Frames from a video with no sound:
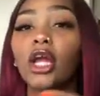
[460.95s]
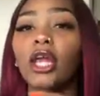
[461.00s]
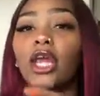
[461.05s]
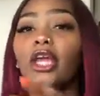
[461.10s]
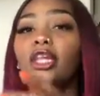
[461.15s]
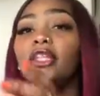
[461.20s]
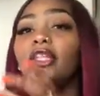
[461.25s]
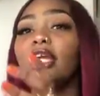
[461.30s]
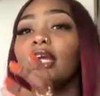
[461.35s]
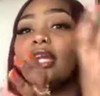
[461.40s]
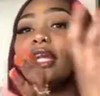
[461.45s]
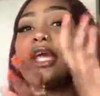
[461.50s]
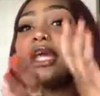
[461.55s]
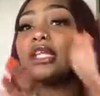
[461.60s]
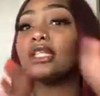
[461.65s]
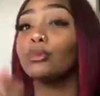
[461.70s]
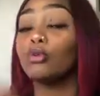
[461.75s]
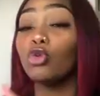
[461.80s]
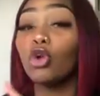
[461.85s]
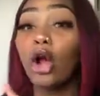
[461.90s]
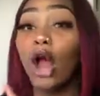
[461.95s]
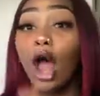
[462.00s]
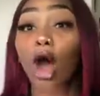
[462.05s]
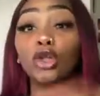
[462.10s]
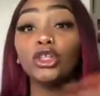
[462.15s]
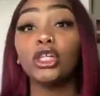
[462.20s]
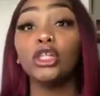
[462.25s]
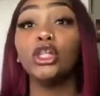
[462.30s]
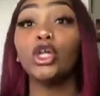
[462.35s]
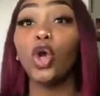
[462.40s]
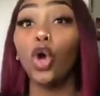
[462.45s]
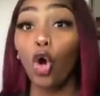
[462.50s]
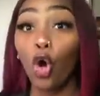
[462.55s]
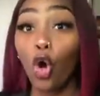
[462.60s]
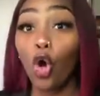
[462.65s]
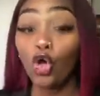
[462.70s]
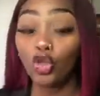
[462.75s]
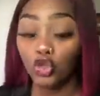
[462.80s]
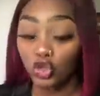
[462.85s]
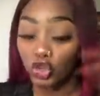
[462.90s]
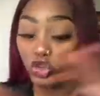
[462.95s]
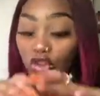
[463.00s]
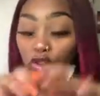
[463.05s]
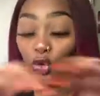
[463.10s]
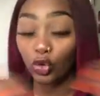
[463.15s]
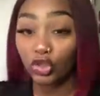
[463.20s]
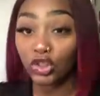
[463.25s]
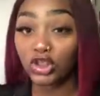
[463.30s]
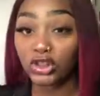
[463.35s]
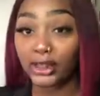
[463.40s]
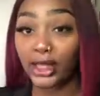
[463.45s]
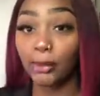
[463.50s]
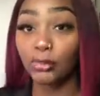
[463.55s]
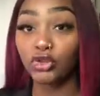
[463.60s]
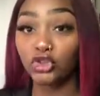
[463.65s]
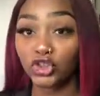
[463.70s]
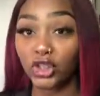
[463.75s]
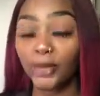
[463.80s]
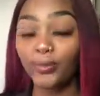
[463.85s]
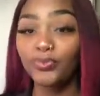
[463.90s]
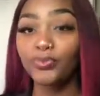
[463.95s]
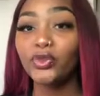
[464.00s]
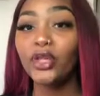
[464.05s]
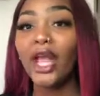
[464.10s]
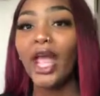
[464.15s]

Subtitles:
and then it's Morehouse, and they're all literally on the same strip.